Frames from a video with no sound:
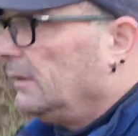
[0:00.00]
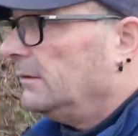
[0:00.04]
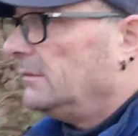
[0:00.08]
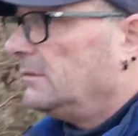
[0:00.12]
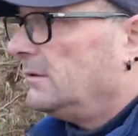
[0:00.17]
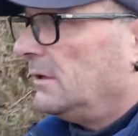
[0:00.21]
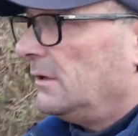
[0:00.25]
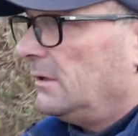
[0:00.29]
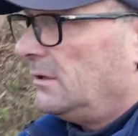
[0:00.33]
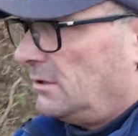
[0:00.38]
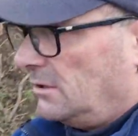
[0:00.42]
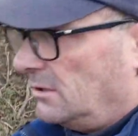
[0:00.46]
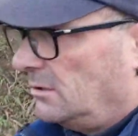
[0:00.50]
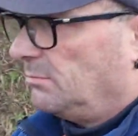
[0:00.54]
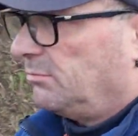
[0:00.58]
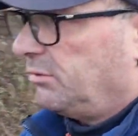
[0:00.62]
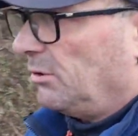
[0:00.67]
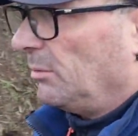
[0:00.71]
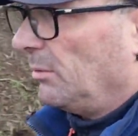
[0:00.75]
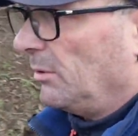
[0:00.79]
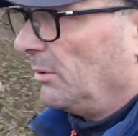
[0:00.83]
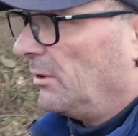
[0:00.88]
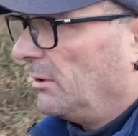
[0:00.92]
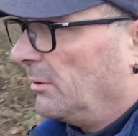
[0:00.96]
So this is
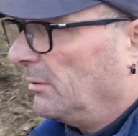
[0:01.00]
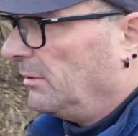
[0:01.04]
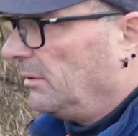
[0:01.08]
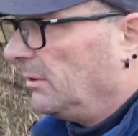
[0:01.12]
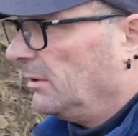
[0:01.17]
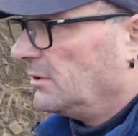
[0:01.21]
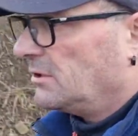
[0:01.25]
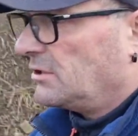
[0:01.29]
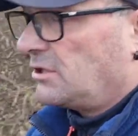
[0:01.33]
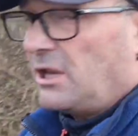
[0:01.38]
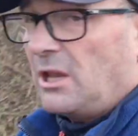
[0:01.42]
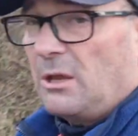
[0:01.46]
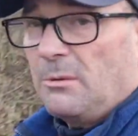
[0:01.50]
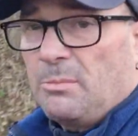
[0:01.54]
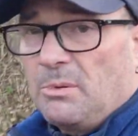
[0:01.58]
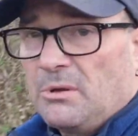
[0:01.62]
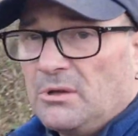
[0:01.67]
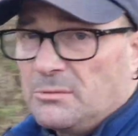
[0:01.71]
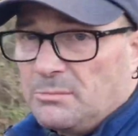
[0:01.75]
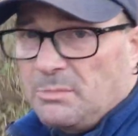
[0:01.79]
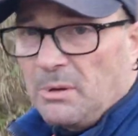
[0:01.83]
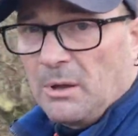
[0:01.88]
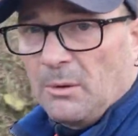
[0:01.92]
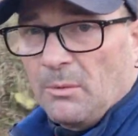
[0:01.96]
probably the
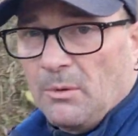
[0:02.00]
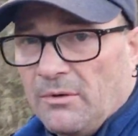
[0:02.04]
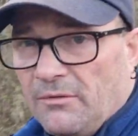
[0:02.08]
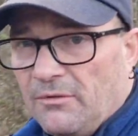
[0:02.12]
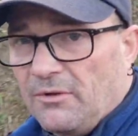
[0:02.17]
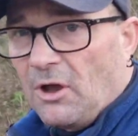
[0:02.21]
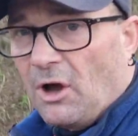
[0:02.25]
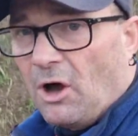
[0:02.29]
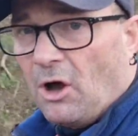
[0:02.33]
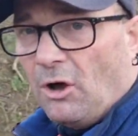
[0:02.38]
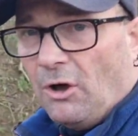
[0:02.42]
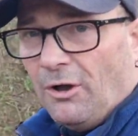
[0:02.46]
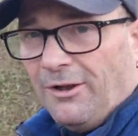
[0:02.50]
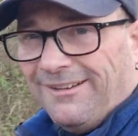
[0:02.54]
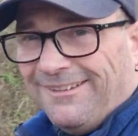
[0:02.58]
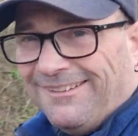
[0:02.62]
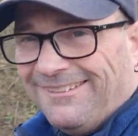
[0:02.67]
steepest bit we've got.